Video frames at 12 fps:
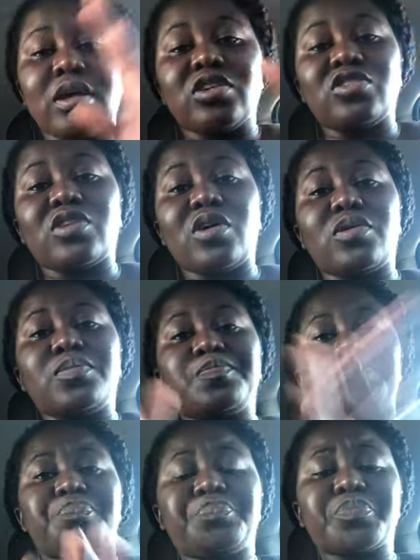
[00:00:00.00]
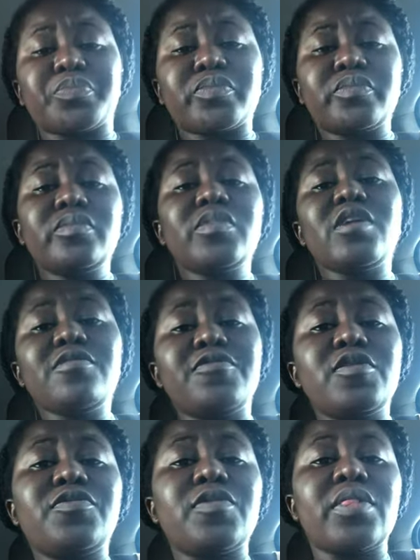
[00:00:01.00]
So,
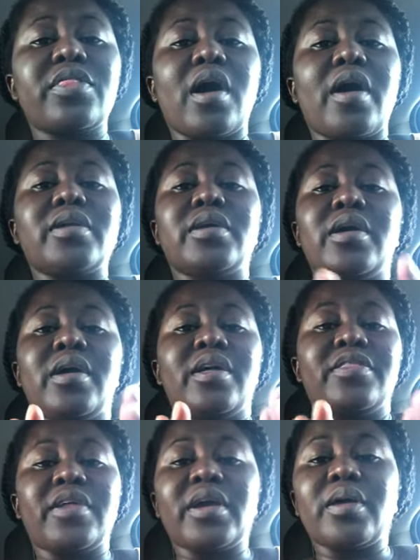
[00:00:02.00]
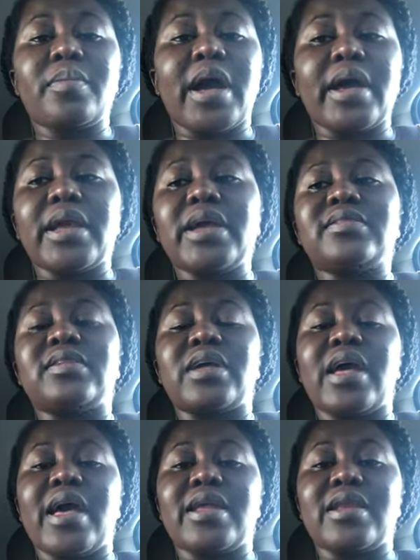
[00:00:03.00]
food for thought. Think about it,
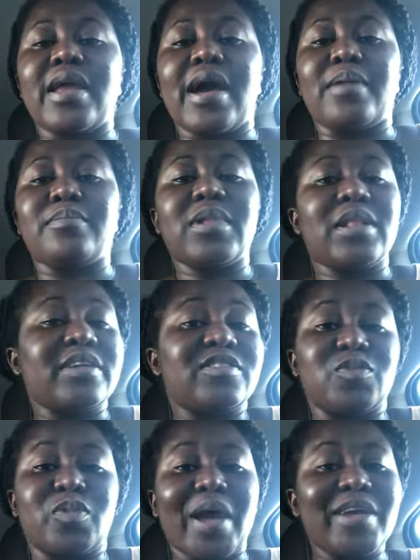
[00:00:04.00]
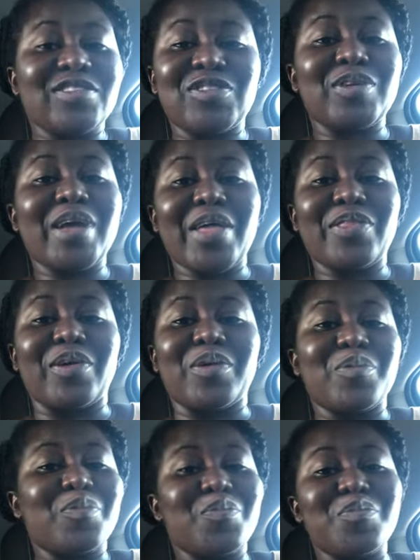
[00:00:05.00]
and let's rise together.
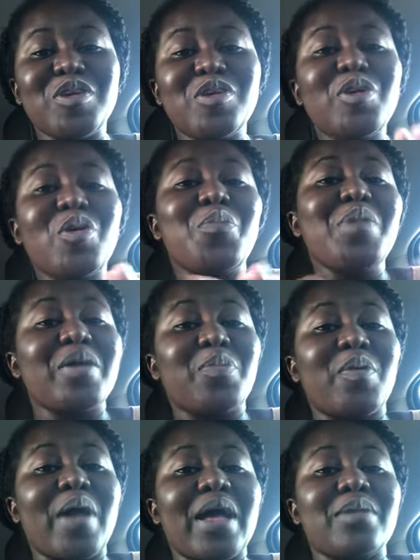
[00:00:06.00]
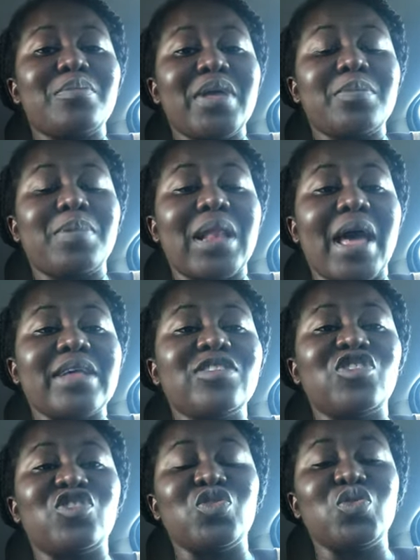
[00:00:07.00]
You know, make
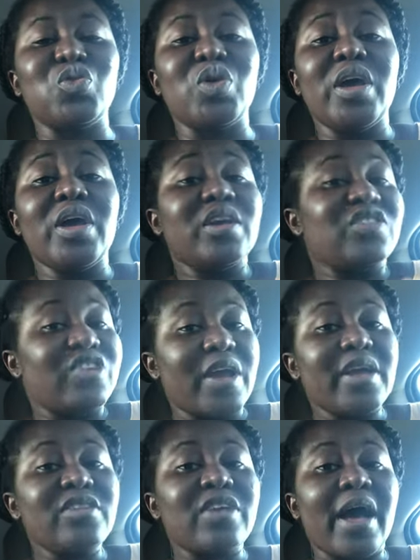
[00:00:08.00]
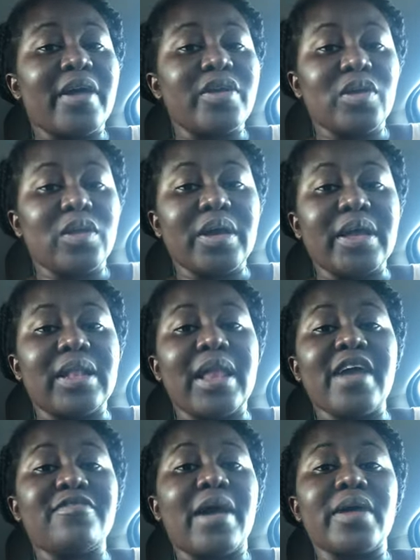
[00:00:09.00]
plans to change how you look at
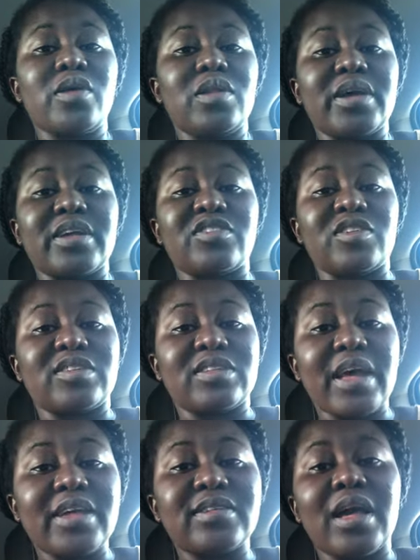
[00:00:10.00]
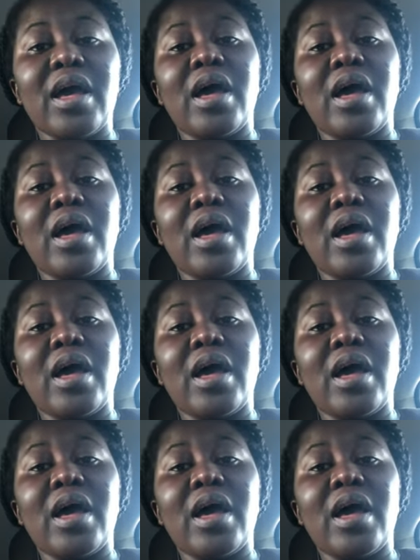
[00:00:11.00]
life, how you look at success.